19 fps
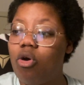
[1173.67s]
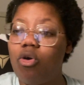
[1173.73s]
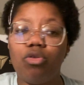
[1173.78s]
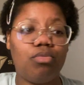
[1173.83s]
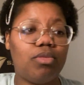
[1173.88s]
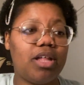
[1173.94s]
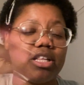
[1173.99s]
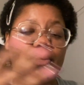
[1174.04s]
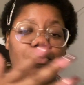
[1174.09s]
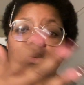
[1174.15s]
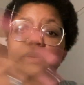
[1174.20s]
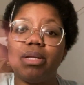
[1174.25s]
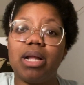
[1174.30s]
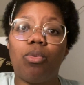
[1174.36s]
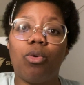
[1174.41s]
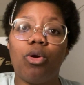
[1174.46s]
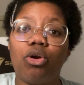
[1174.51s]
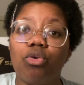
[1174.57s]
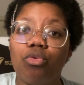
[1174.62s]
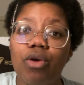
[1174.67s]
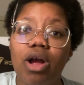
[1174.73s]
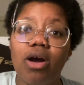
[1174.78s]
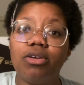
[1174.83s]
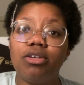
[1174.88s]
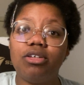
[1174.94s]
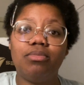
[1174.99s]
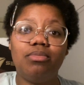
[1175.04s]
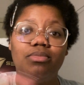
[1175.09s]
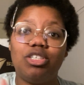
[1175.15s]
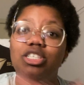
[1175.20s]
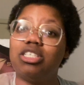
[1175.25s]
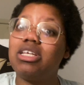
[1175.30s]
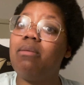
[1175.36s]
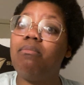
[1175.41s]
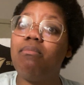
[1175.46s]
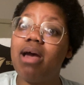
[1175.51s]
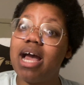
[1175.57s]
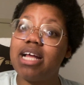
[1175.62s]
like the people that work around them. Just
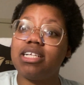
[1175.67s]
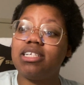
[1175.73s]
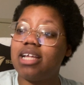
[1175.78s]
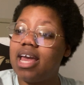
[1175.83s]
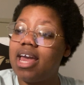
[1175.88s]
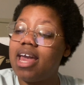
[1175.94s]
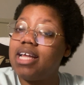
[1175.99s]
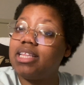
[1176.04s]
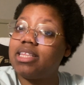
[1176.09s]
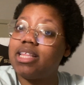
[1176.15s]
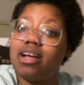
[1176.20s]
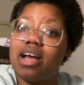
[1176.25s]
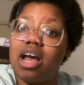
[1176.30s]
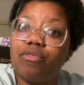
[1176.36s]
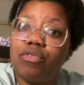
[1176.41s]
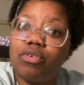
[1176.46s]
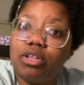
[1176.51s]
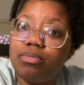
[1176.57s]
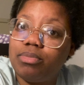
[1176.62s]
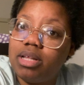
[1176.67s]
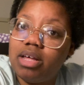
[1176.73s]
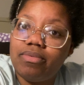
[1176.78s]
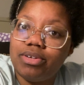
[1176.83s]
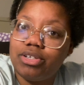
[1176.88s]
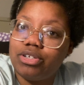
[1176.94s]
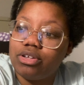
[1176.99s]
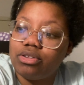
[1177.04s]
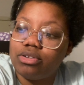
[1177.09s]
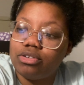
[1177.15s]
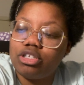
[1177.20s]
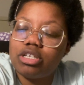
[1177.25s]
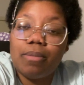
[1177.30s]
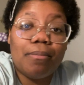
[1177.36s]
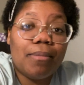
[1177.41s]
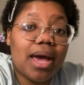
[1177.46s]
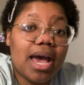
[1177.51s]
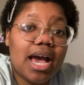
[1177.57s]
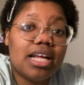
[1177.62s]
imagine the hate they got for them loving each other. Just
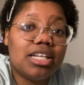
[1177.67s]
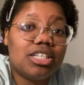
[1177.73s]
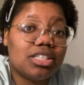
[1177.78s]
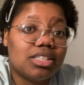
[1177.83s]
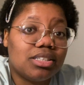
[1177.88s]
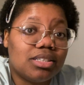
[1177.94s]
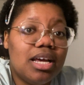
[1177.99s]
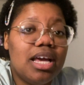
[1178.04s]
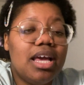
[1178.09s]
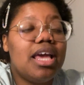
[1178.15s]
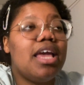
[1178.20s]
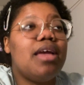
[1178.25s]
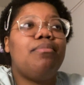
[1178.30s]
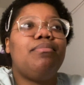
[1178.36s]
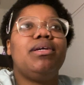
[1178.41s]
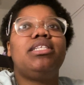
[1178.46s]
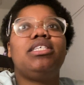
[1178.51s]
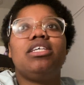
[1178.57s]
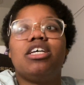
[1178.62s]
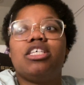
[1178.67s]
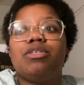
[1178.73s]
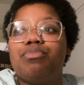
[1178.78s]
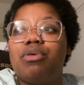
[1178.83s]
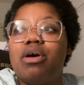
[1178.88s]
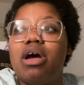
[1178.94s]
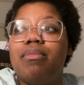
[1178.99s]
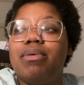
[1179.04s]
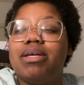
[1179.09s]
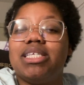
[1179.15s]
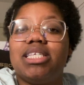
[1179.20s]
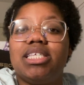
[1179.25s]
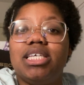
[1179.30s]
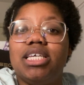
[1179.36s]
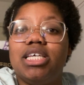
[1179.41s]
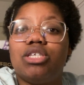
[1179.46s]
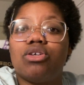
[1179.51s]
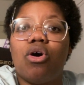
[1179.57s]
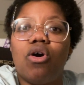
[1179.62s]
imagine. And BTS probably
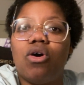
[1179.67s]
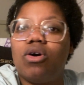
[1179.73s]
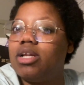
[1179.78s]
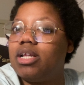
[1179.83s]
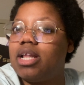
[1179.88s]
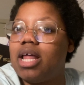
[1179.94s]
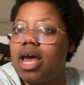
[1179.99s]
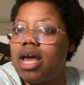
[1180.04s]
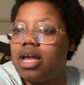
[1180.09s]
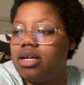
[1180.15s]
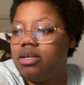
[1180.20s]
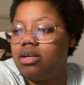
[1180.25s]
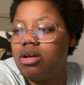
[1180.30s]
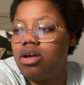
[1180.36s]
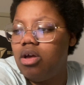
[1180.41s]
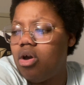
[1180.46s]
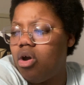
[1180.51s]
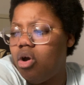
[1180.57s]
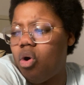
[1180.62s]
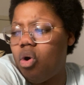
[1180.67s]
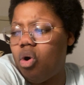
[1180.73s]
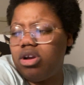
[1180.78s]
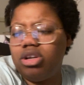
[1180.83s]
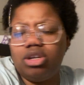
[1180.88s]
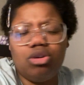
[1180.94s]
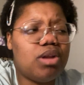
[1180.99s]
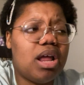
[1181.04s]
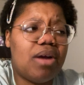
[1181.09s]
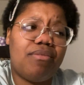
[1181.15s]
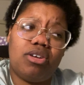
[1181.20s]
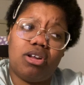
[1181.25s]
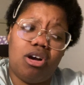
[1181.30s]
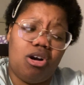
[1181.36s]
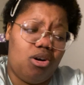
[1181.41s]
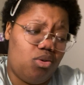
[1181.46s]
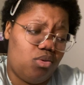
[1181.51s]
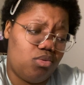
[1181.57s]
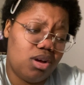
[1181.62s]
sees all of that. Or you never
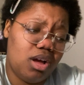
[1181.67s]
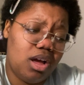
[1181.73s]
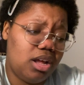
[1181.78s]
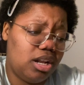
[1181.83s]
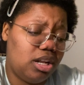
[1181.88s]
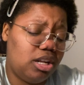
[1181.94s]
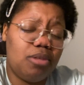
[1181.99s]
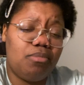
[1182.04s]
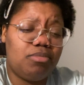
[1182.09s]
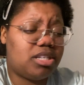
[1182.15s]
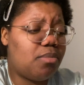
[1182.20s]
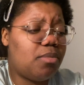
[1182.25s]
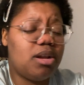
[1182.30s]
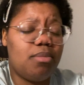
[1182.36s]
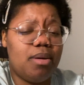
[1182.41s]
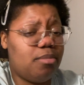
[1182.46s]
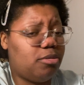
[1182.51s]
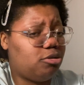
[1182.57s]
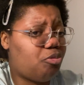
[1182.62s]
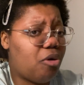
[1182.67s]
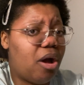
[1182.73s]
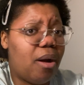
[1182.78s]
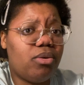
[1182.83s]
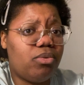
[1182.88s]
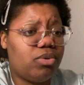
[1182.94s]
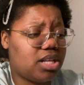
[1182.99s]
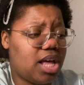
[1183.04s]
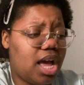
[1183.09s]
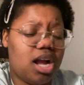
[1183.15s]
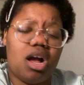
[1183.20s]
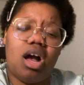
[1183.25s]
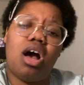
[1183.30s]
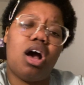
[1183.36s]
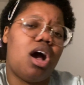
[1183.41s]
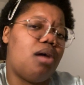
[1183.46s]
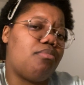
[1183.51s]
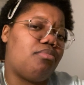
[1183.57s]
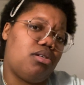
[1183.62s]
know. Some of the members probably was like,
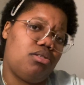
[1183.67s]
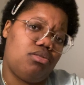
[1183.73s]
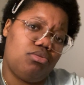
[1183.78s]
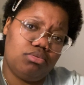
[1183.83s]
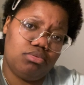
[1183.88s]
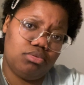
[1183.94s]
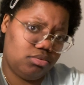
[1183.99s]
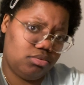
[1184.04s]
uh-uh, bro.